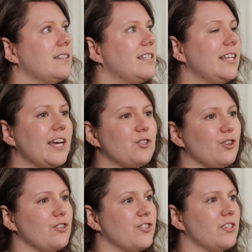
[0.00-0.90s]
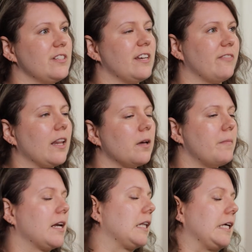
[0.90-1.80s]
Teenagers
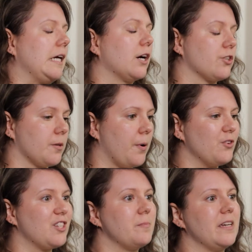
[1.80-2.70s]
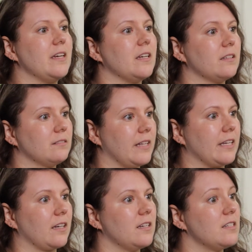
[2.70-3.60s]
developmentally are supposed to be like